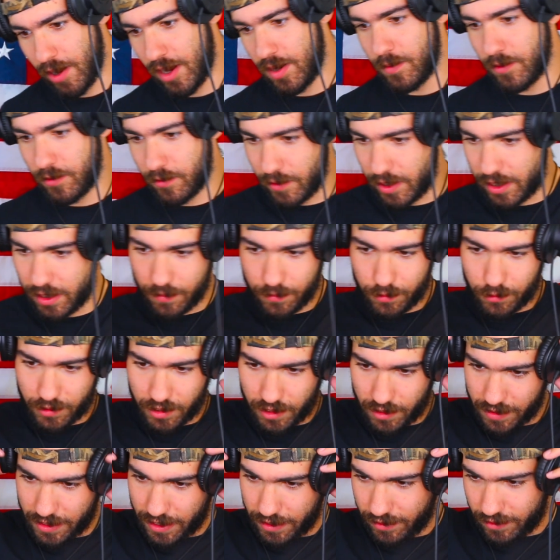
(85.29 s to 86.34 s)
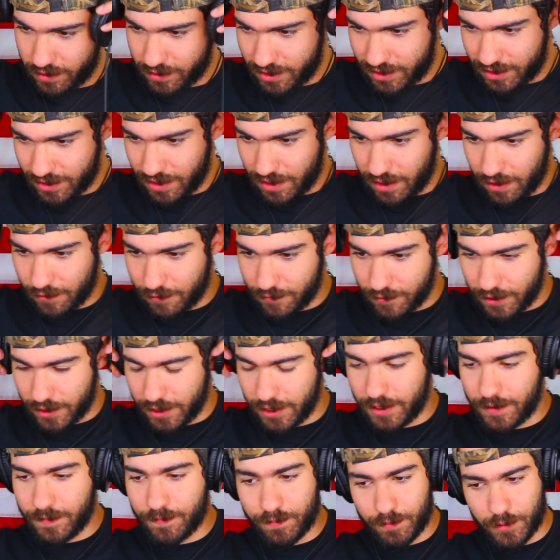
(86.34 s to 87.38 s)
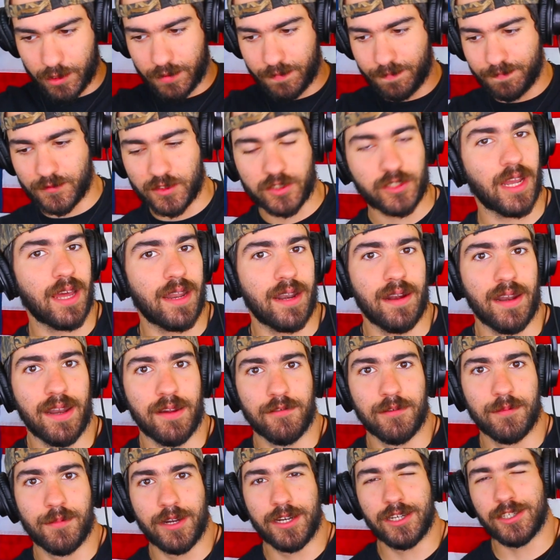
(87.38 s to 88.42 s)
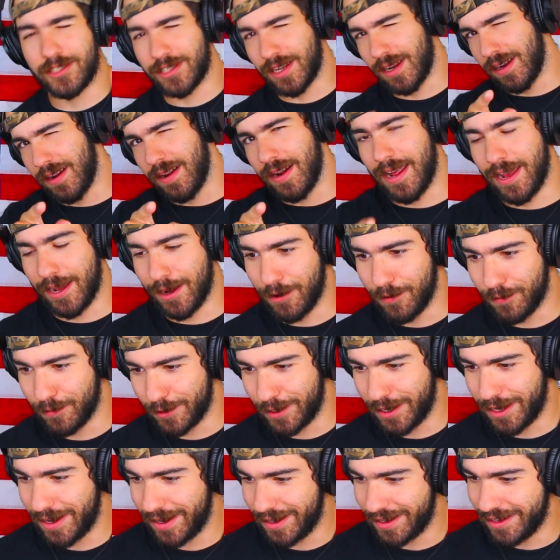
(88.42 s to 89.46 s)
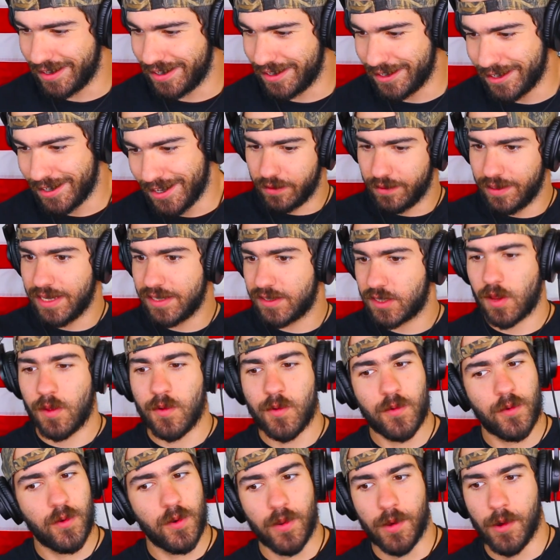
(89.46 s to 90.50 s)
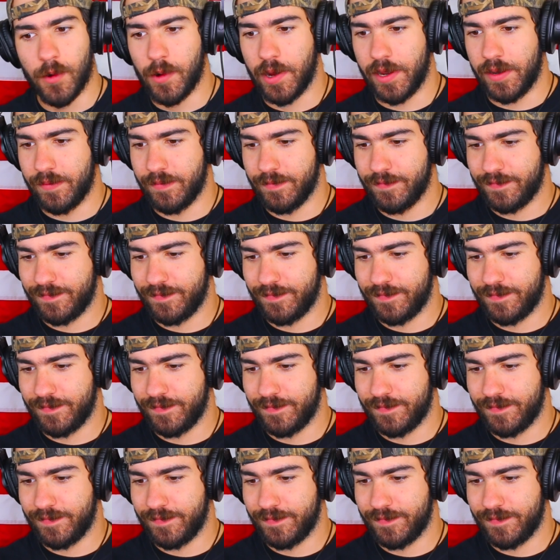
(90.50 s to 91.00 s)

ramble, ramble and all that good stuff. Uh, but shout out everybody. Shout out Hangover Gang. Uh, let's do it.